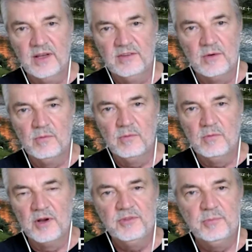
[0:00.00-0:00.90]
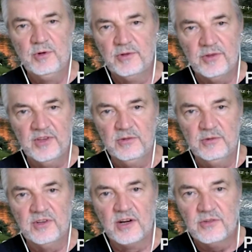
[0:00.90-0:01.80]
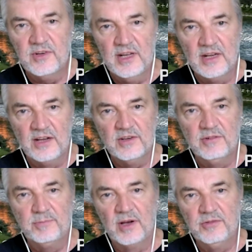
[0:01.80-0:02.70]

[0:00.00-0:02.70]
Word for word: So one of the beautiful things we start to realize over the